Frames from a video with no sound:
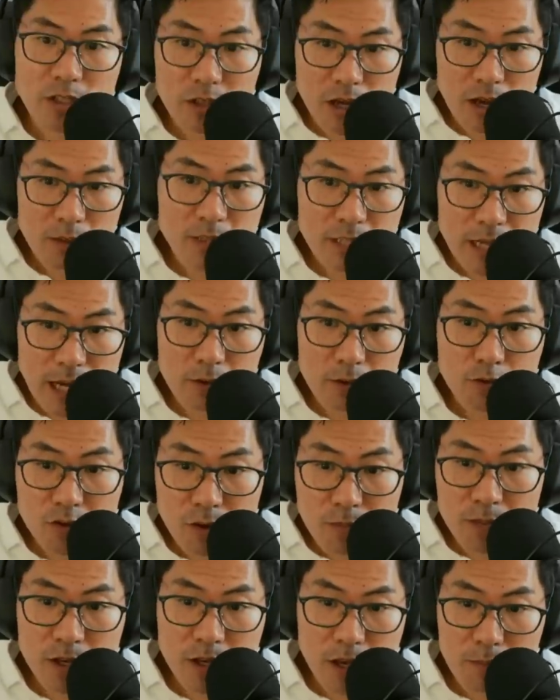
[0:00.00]
comes out
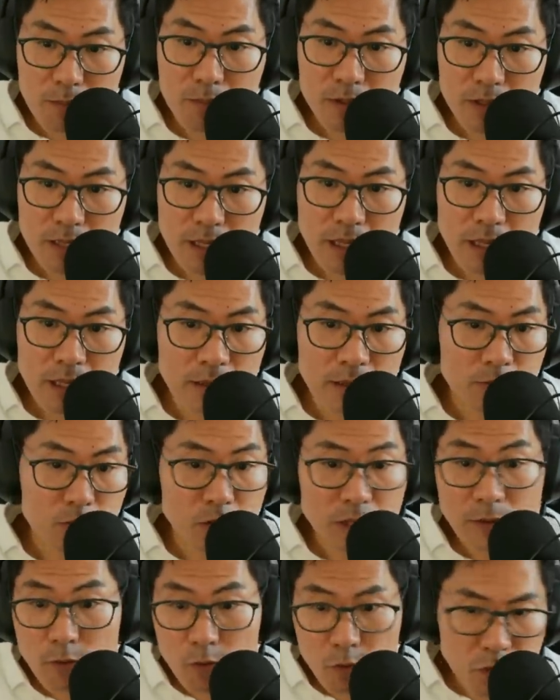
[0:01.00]
from the company and
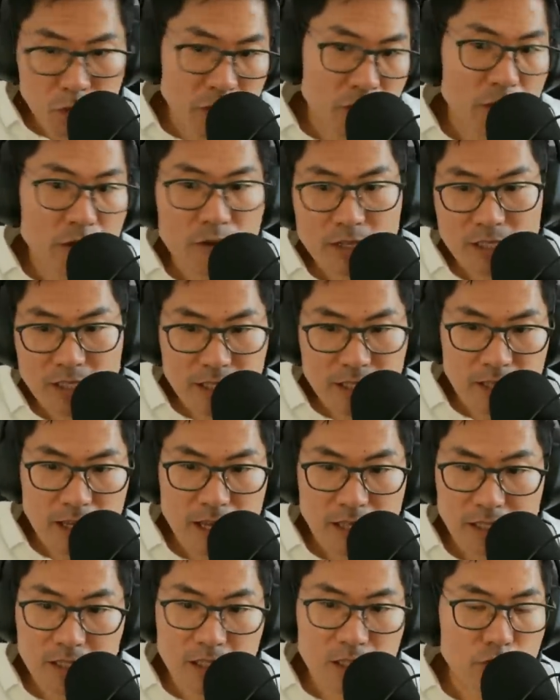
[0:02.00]
whenever we read their
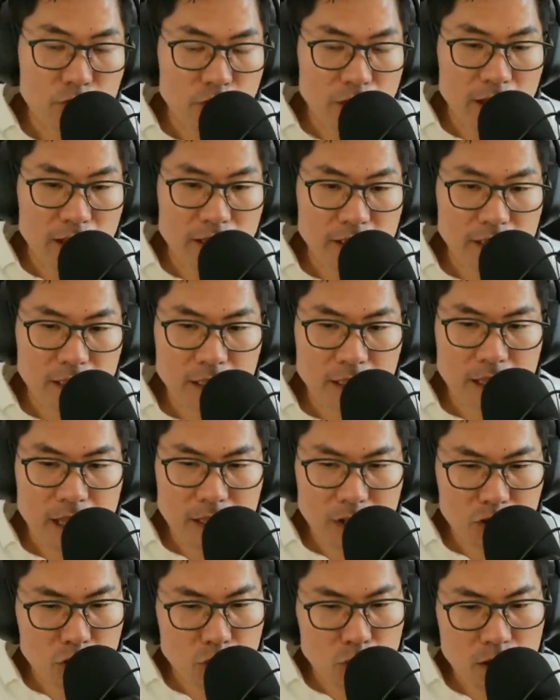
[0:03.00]
SEC filings and
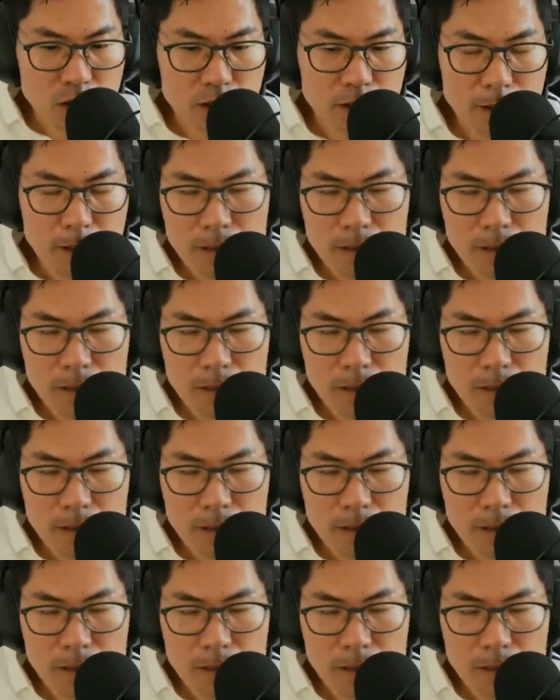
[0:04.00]
so on?